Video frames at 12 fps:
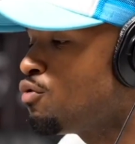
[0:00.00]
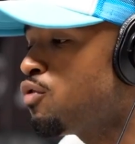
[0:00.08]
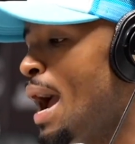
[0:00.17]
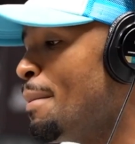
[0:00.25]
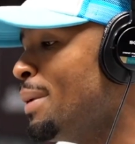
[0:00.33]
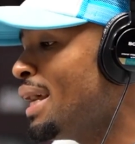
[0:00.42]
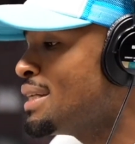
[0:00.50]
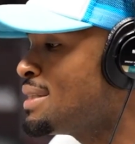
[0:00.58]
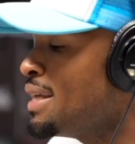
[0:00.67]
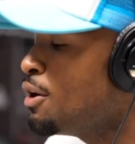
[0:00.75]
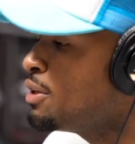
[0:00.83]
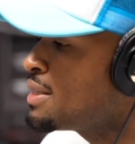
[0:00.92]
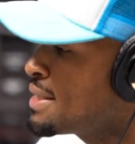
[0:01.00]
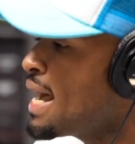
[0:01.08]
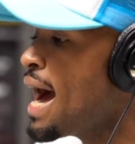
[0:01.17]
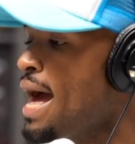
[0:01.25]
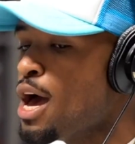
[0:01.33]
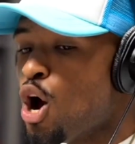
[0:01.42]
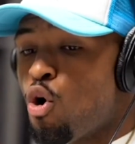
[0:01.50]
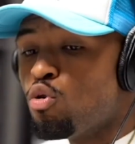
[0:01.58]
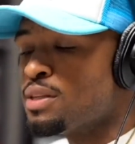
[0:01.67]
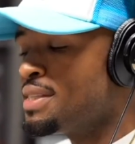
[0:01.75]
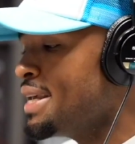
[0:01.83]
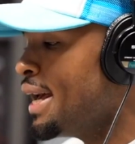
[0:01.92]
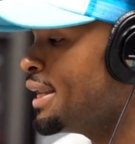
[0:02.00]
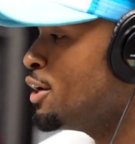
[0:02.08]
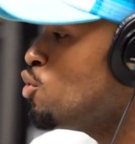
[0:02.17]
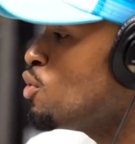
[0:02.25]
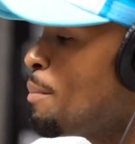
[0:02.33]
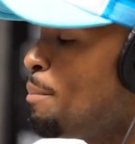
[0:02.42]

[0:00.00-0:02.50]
and rap niggas still decide who to sell and who